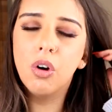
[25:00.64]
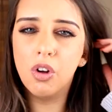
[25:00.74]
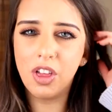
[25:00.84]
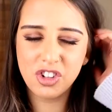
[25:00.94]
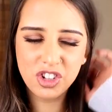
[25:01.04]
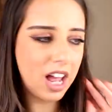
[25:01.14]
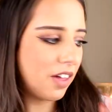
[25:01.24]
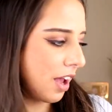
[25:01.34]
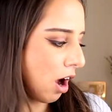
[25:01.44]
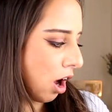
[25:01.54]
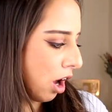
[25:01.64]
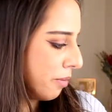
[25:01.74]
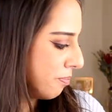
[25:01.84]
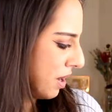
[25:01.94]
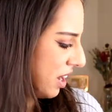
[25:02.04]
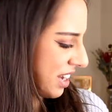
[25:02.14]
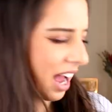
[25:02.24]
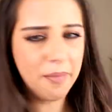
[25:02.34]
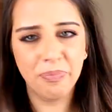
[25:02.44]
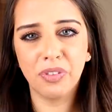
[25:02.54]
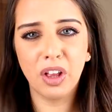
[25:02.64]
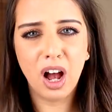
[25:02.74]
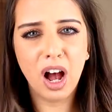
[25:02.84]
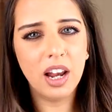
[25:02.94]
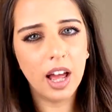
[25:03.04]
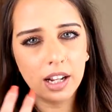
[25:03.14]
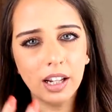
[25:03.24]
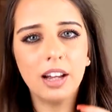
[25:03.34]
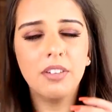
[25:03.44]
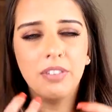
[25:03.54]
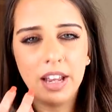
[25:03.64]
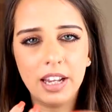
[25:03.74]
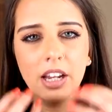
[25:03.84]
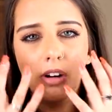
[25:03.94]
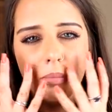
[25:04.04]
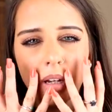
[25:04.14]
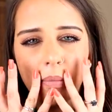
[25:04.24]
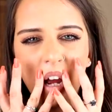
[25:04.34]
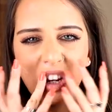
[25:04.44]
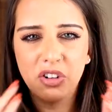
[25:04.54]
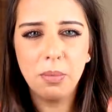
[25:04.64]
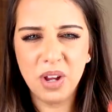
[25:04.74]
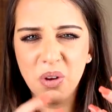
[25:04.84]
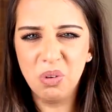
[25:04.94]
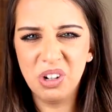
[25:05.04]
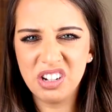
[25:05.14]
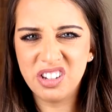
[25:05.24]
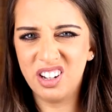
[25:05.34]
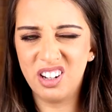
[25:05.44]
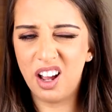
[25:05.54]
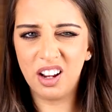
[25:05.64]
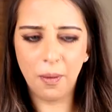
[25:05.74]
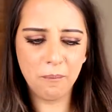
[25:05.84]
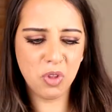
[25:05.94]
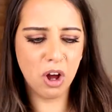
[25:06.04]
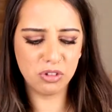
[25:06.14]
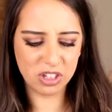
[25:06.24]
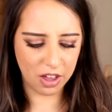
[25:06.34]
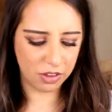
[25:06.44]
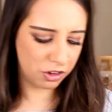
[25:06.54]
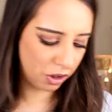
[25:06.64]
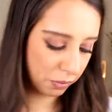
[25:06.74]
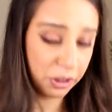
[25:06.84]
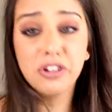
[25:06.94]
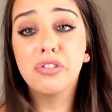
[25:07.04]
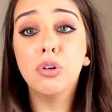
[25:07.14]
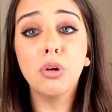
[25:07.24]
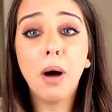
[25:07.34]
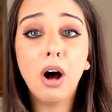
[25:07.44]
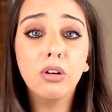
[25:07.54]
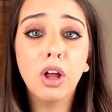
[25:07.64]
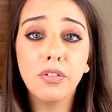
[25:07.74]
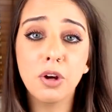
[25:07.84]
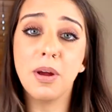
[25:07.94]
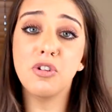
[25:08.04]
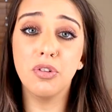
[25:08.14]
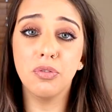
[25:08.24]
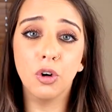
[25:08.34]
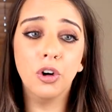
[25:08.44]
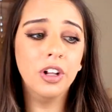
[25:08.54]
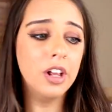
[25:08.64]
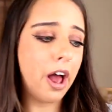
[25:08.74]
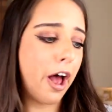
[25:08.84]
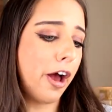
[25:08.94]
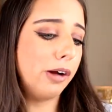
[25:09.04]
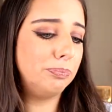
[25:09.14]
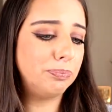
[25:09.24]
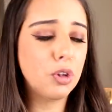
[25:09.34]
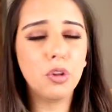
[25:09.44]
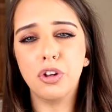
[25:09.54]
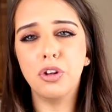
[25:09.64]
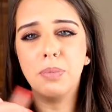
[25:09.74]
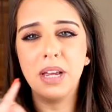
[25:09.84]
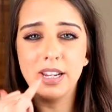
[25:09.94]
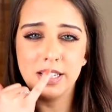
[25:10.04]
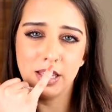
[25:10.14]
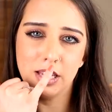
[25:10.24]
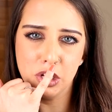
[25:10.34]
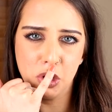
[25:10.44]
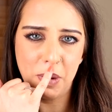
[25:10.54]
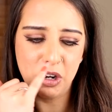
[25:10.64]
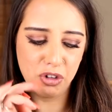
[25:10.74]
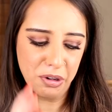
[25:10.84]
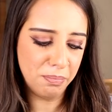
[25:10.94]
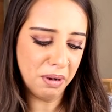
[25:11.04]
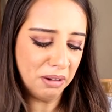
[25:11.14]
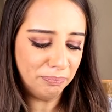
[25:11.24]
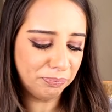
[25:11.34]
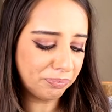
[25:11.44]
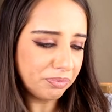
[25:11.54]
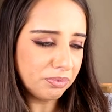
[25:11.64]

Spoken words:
or that's just how they are, but yeah, I like a flaky crumbly pastry, but you want it to like hold together. You don't want it to fall apart all over your bedroom floor. Not that you'd be eating these in your bedroom, but